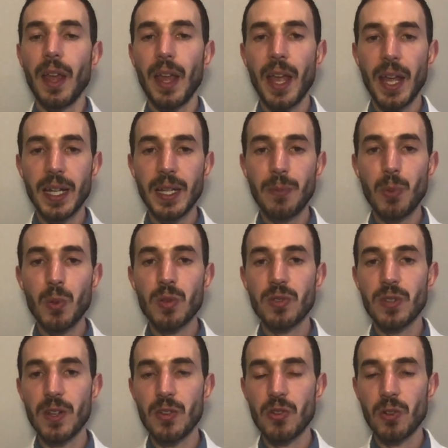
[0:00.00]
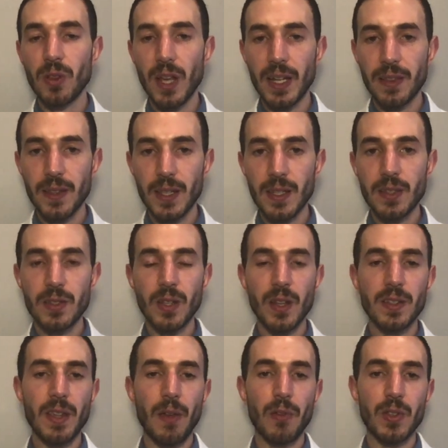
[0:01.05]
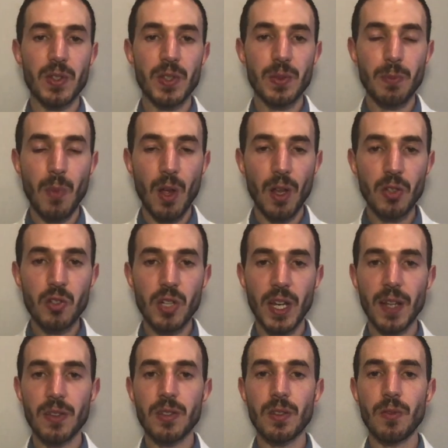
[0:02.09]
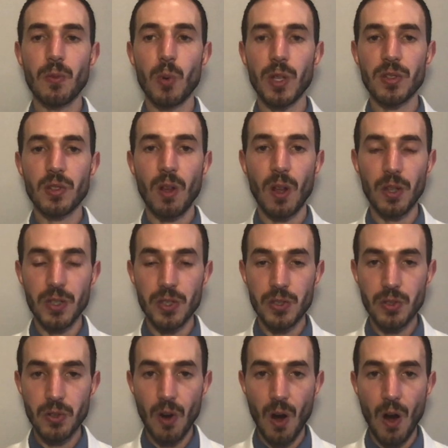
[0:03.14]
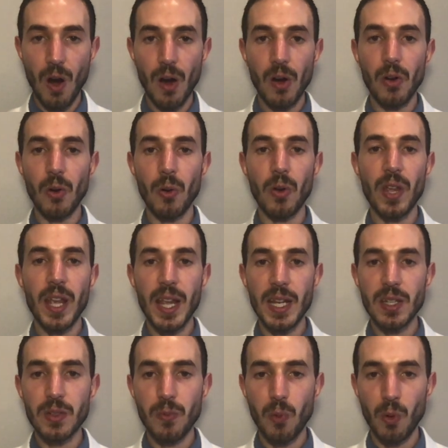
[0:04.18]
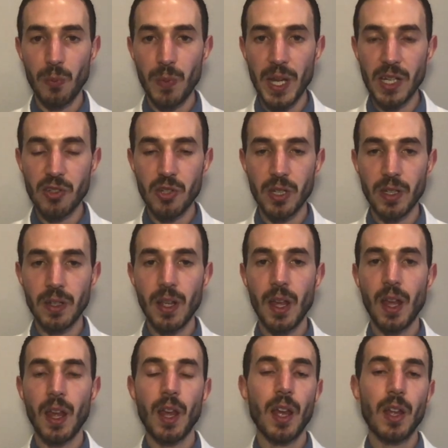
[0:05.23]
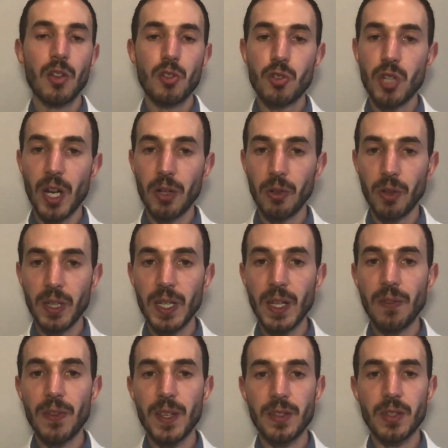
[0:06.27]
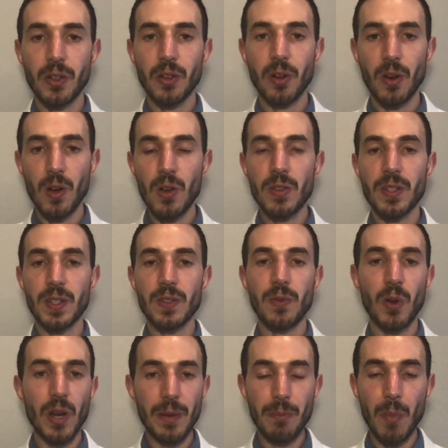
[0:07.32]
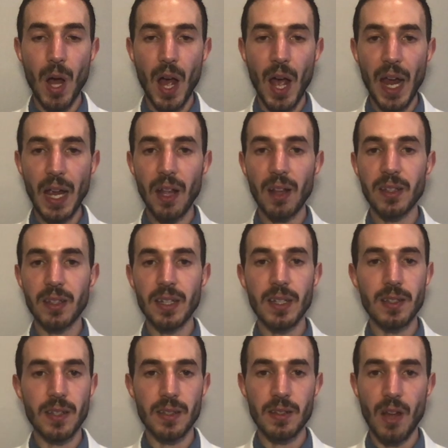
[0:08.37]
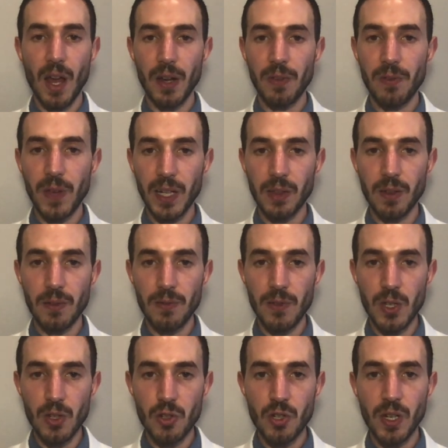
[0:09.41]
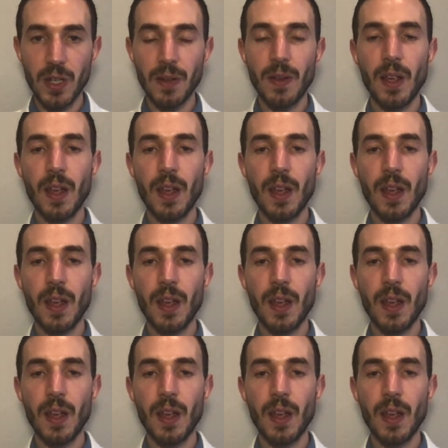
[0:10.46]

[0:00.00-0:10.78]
Any procedure like this does have a small chance of what's called scar or haze formation. Generally, if this occurs, it's very mild and it does not affect the vision.